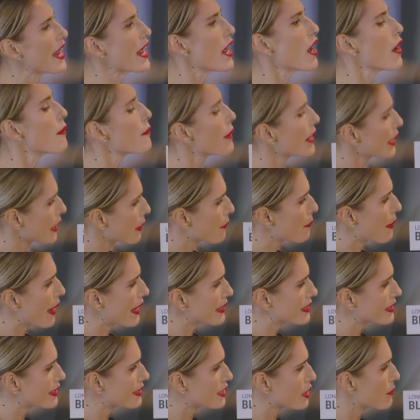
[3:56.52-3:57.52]
they are my
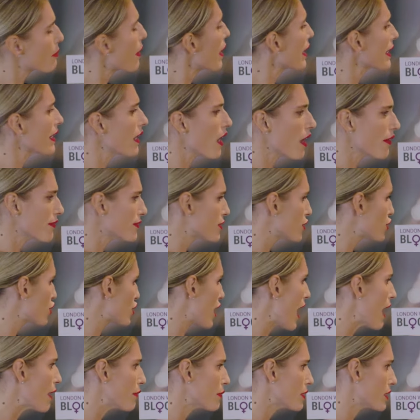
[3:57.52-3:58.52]
competitor, but I'd love to
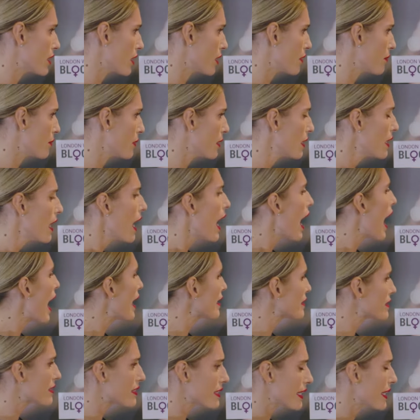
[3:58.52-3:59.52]
chat with them
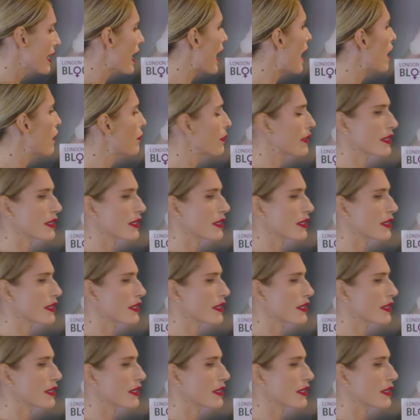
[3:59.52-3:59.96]
and, see how